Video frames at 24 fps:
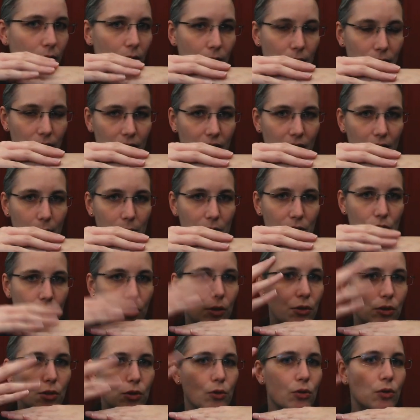in config.yaml,
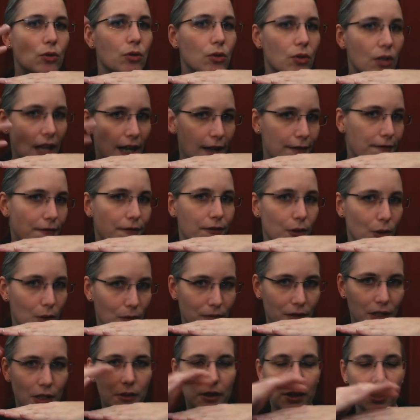should you have
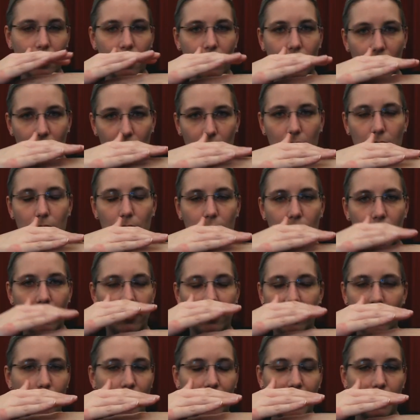configured there
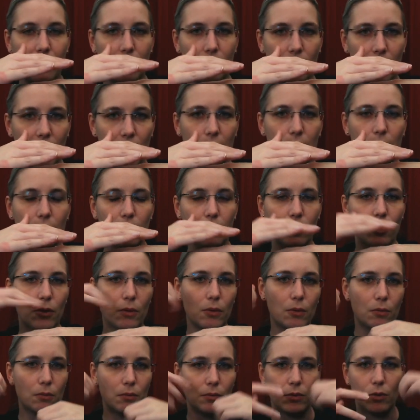there's something there.
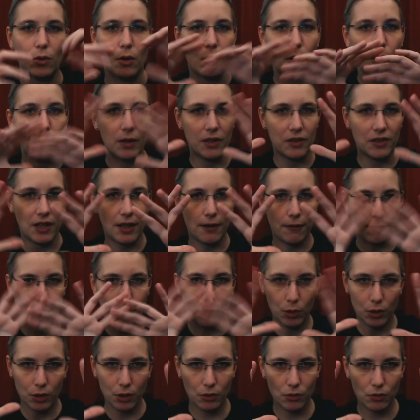So you always have
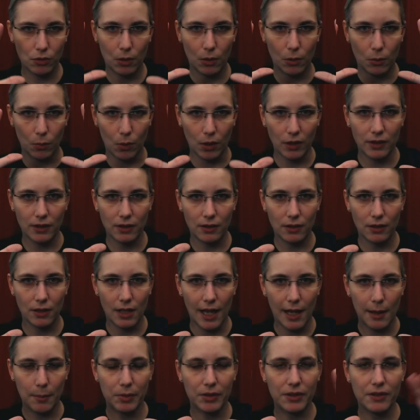full control what
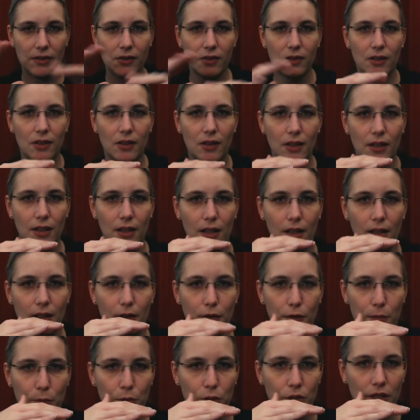happens uh,
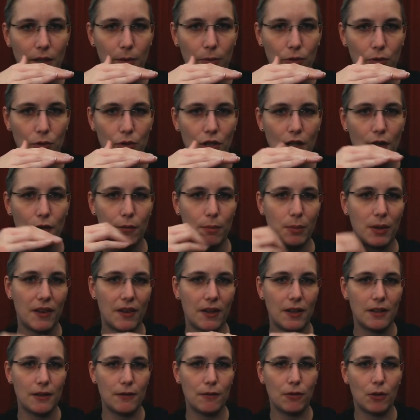if push comes to shove, but
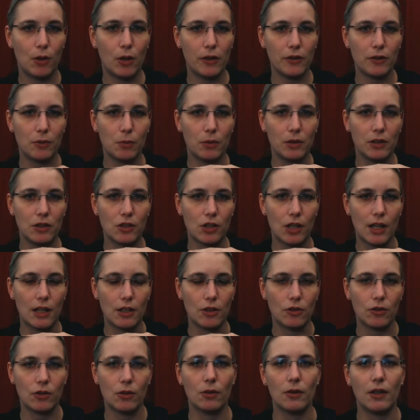the defaults will
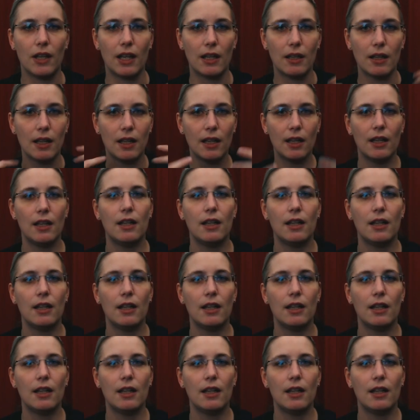change so that